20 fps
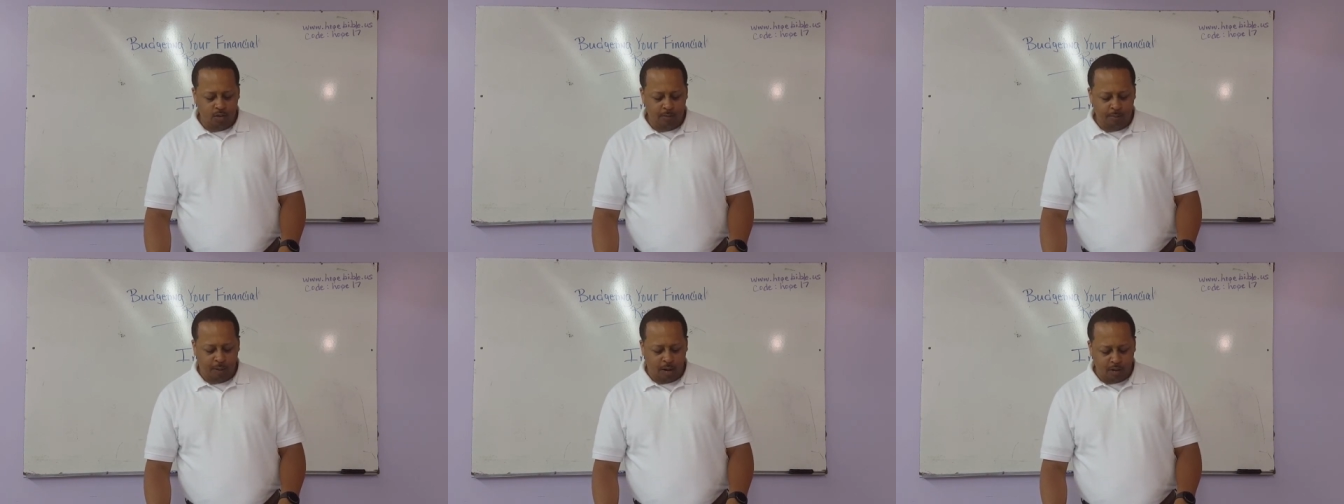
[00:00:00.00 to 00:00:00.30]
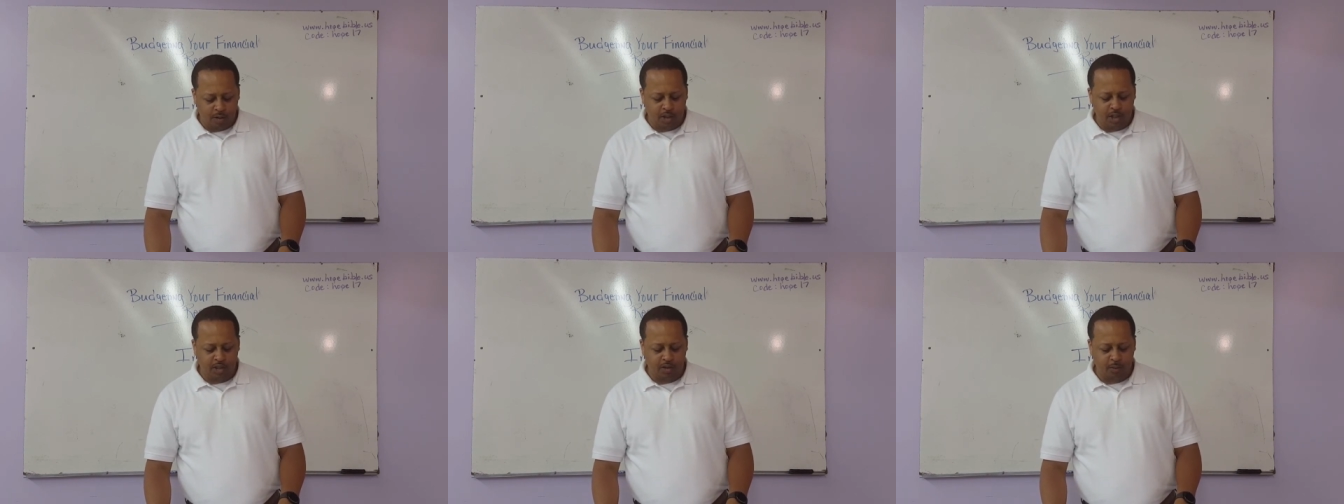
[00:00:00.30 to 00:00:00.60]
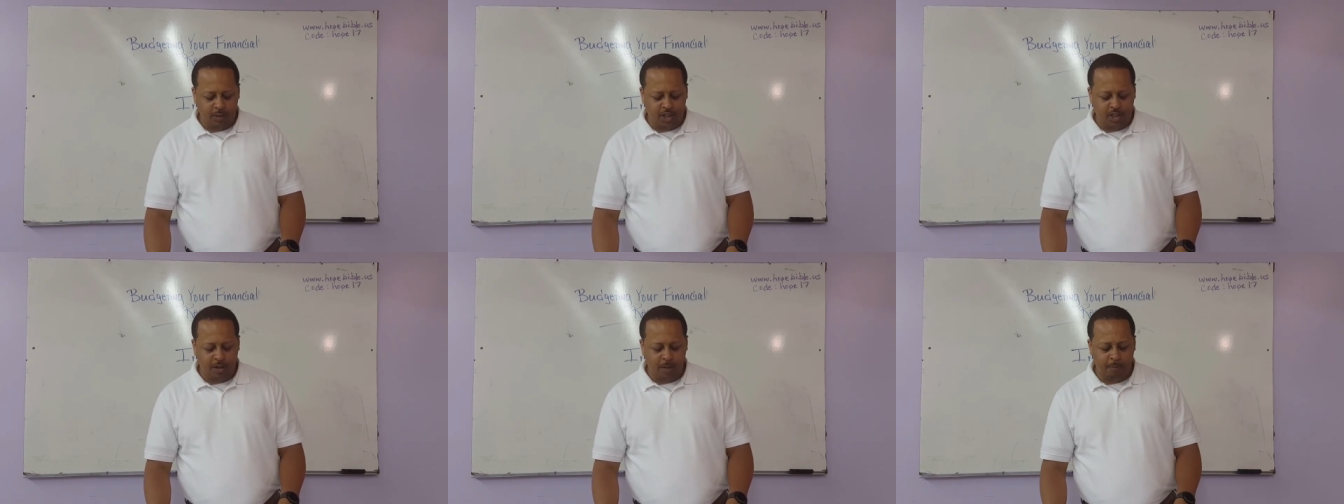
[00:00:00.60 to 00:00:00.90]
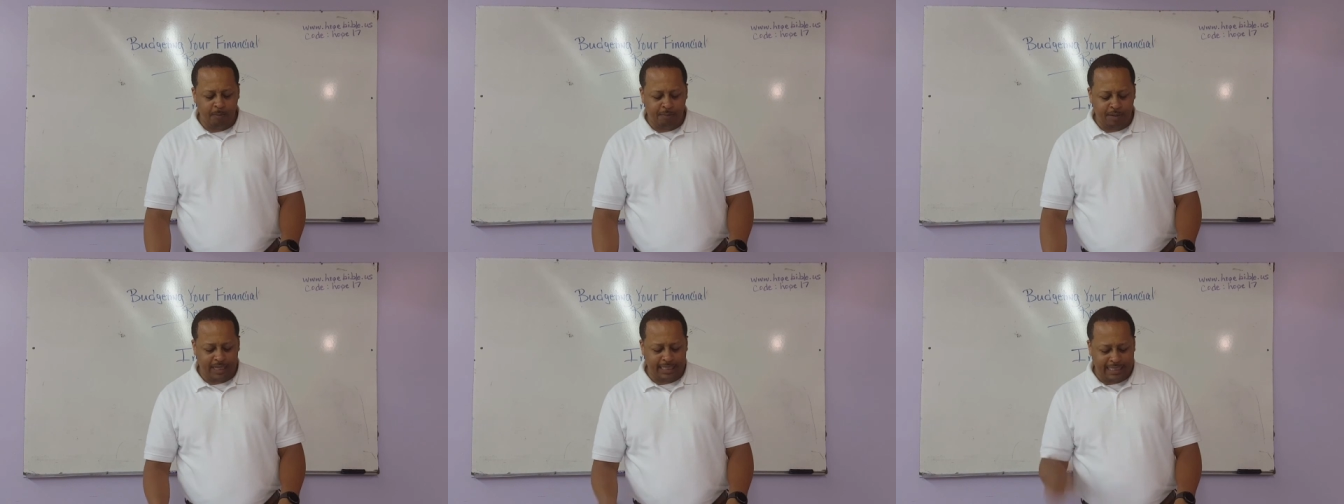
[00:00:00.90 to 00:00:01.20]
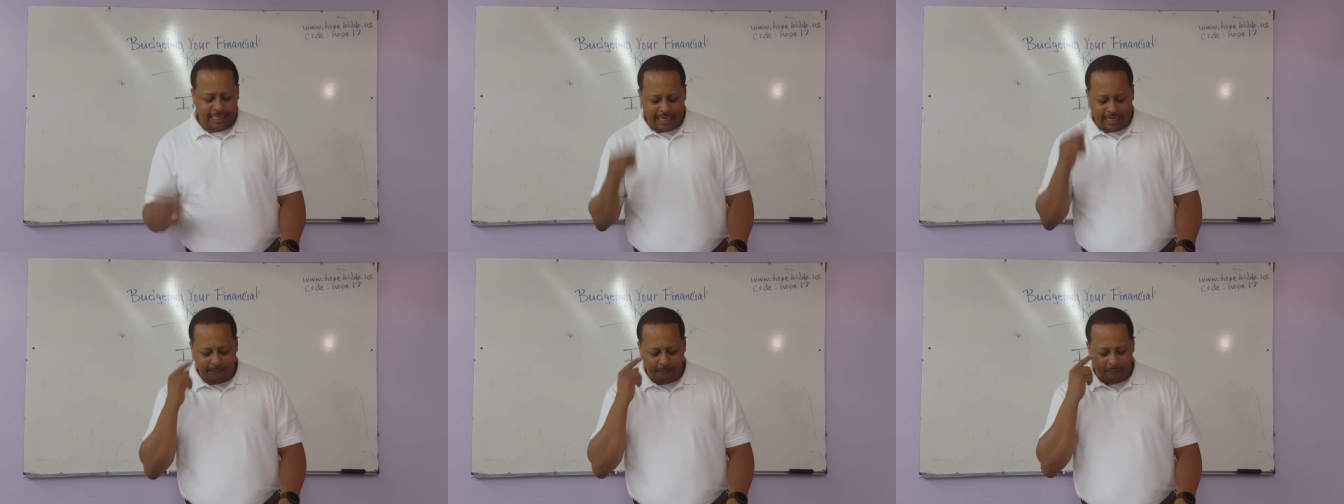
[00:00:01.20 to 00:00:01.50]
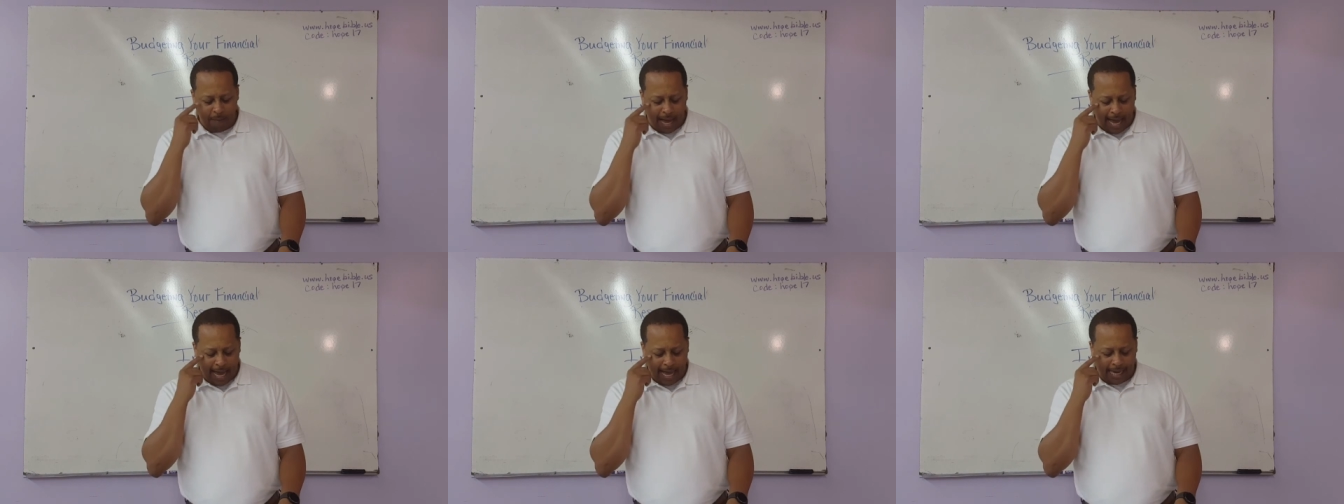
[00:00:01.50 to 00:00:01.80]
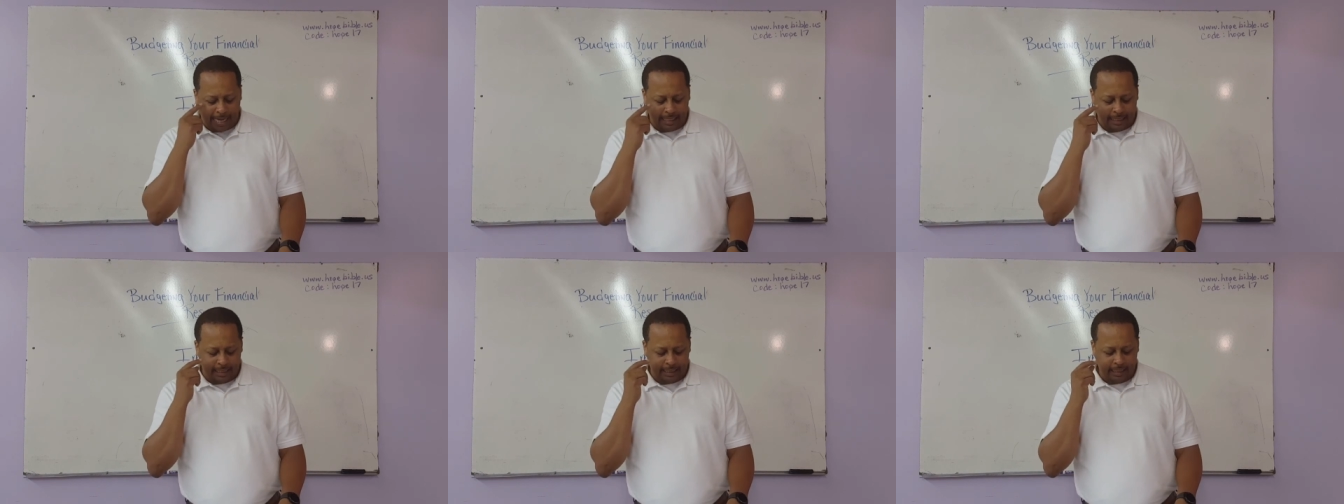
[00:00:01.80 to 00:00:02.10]
purchase with your budget in
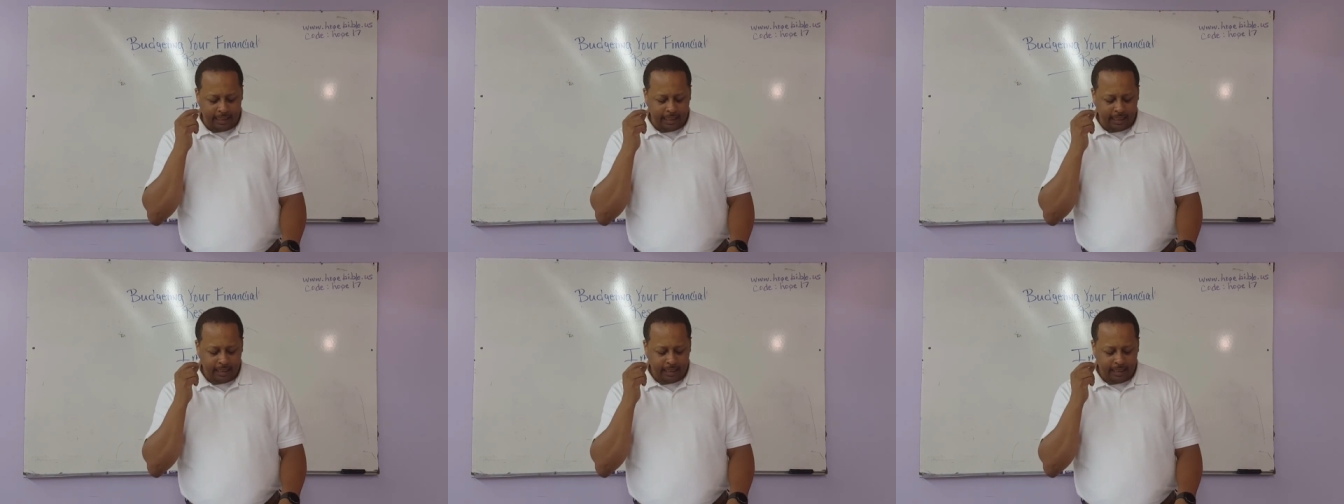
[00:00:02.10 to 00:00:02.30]
mind